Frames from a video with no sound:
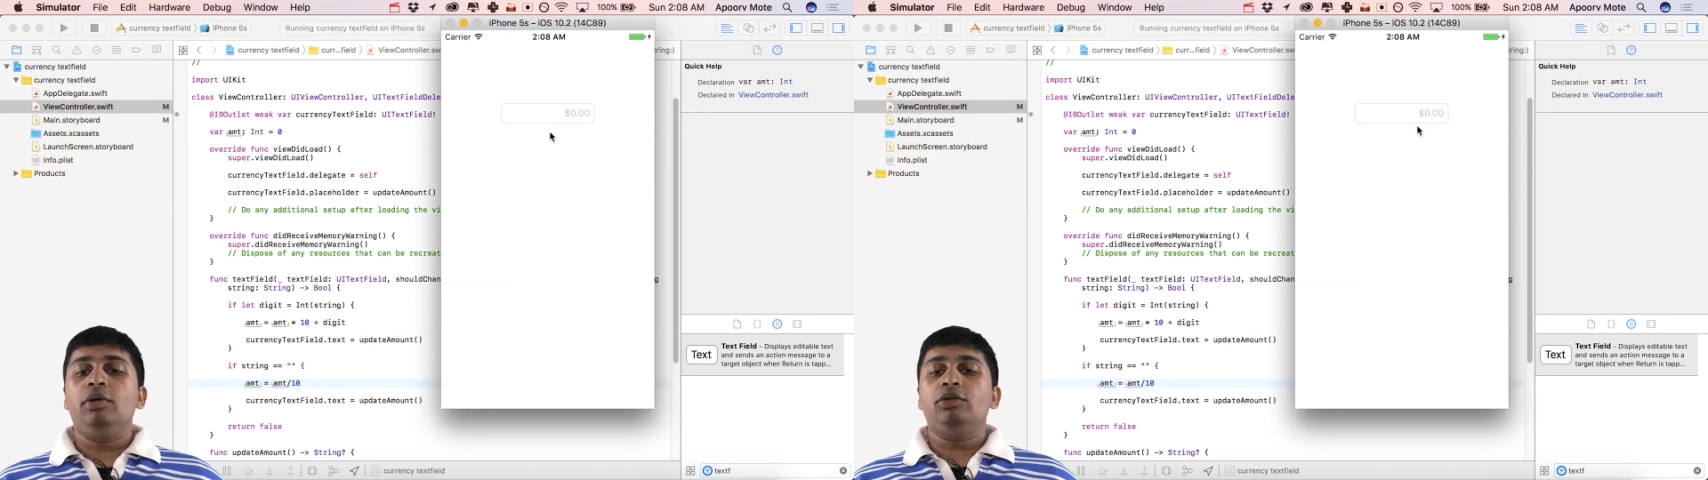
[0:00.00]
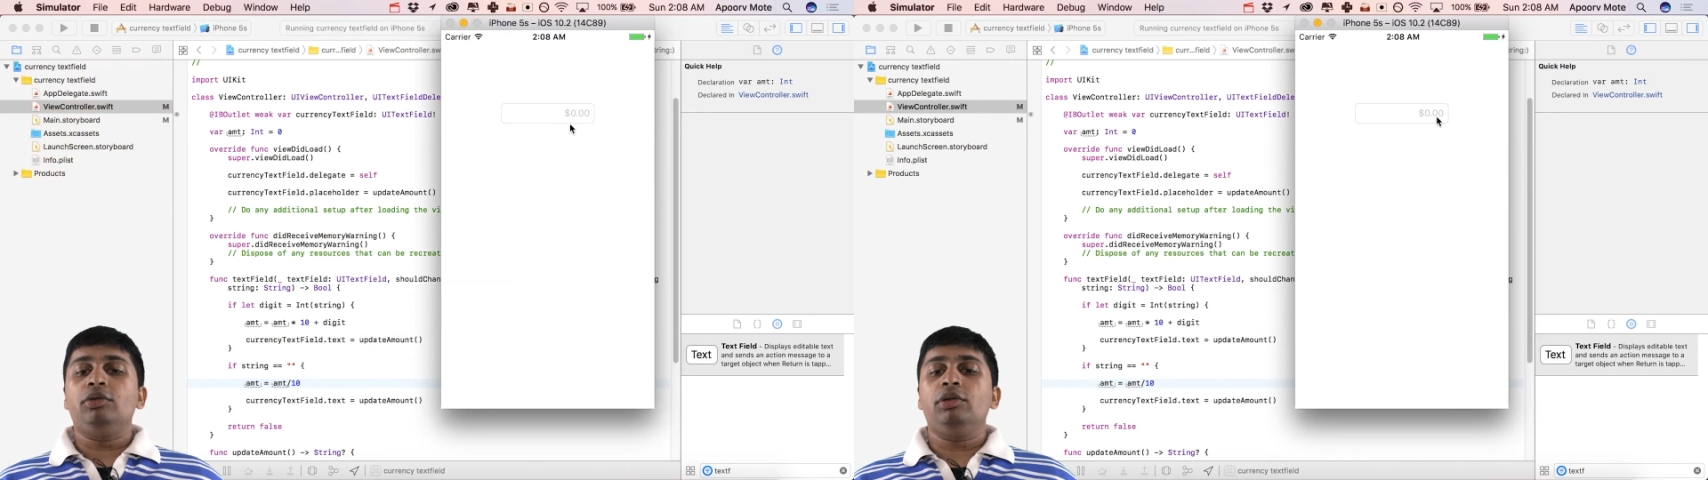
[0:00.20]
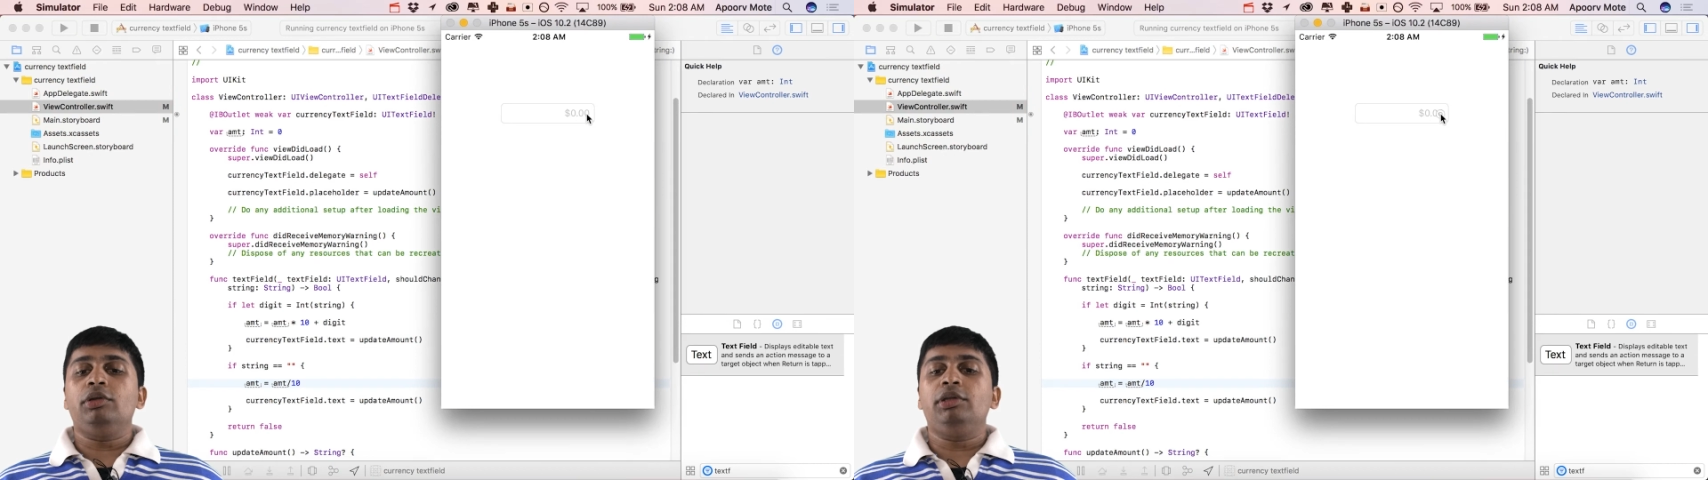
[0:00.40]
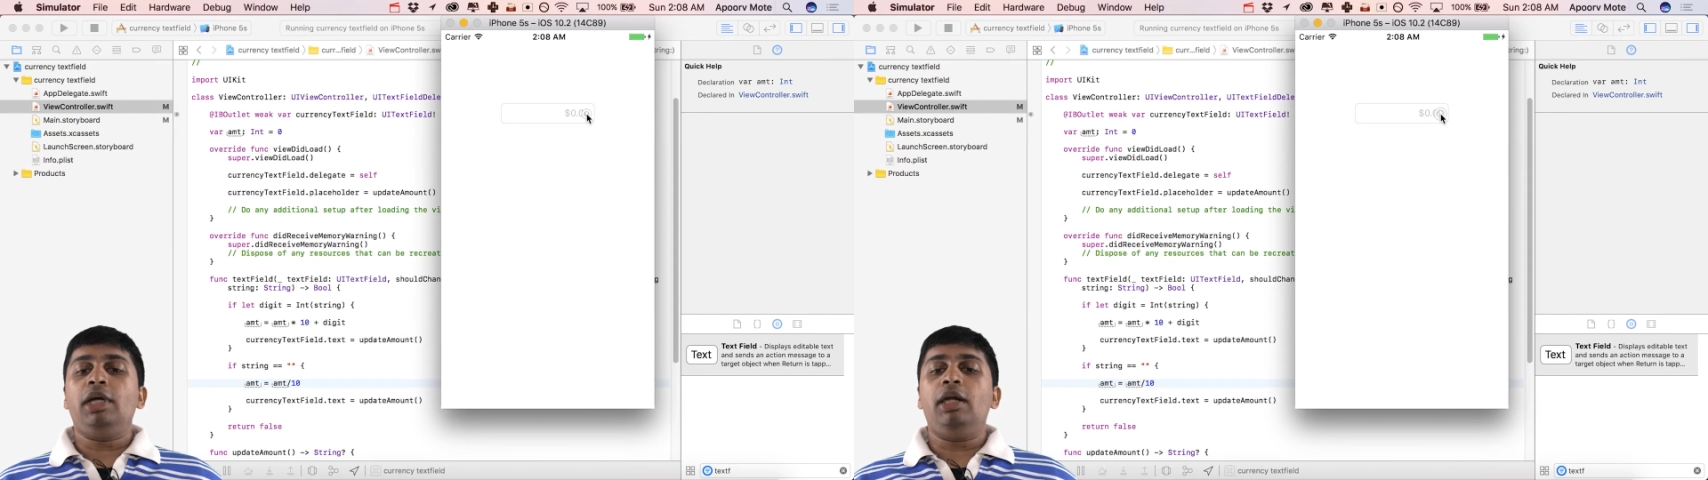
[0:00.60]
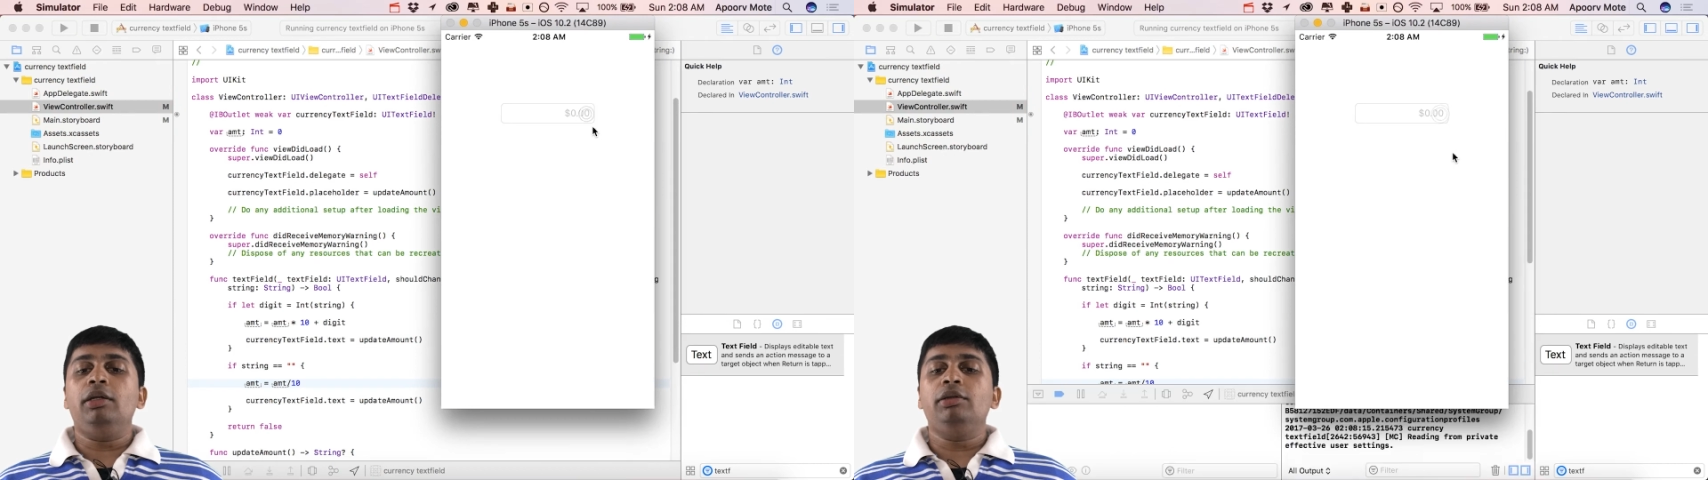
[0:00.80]
So the
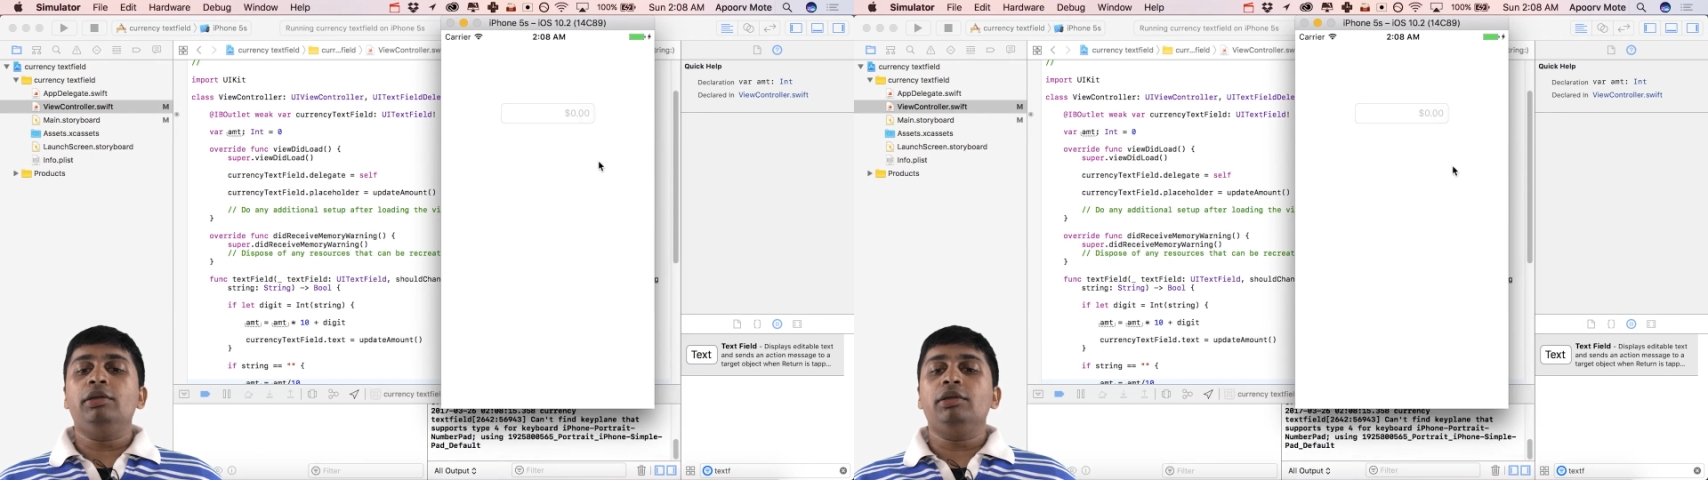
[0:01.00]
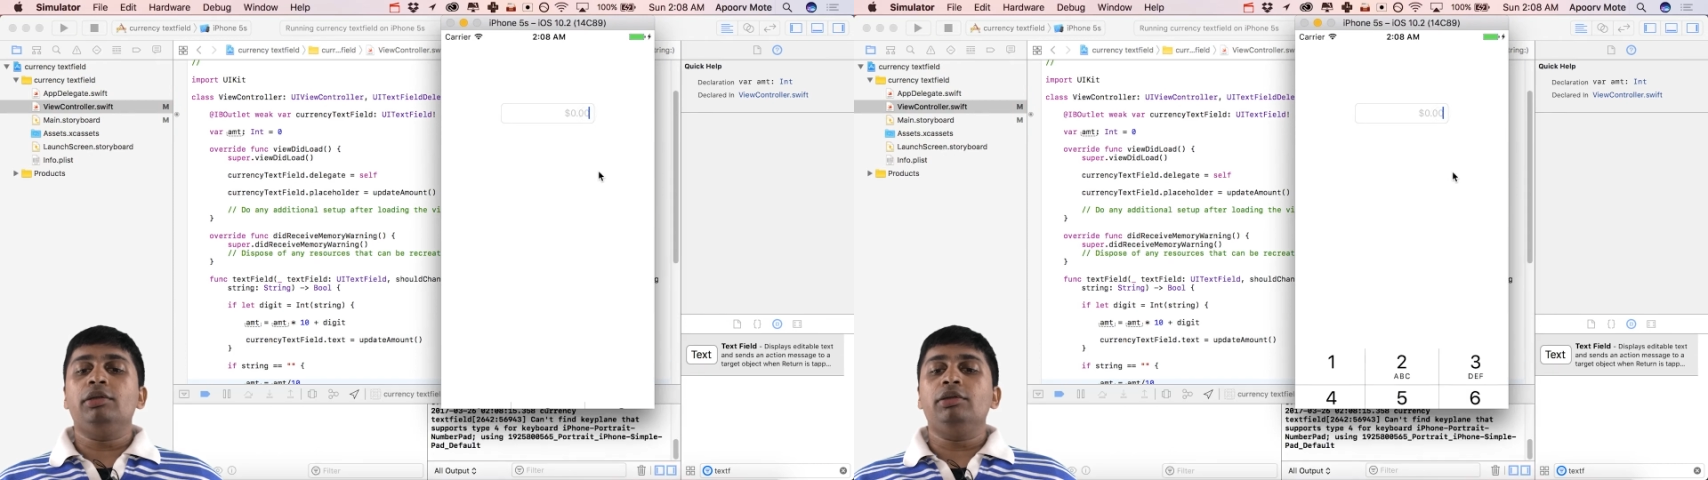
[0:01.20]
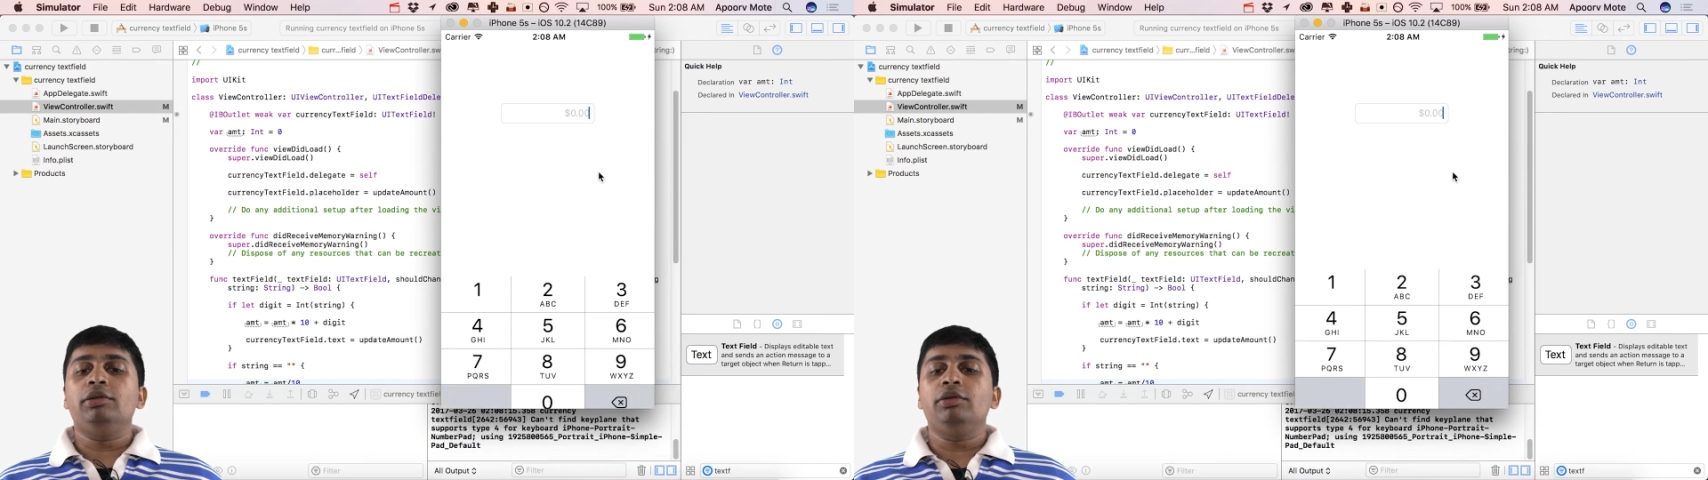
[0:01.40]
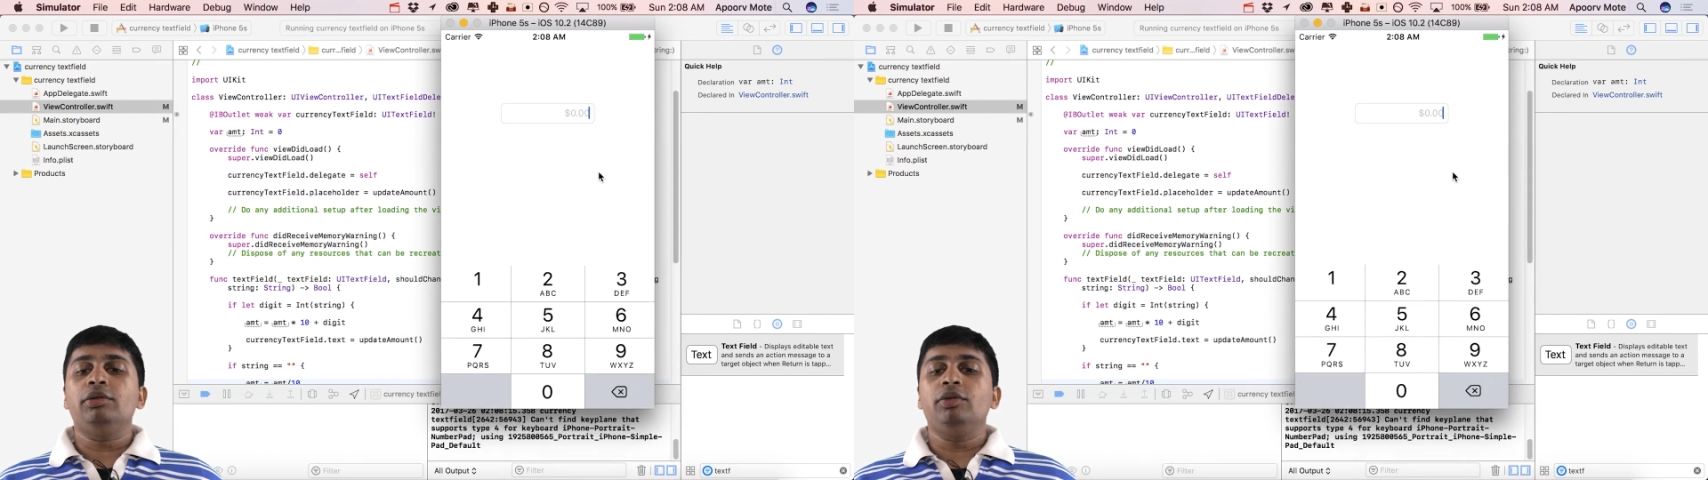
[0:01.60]
challenge is,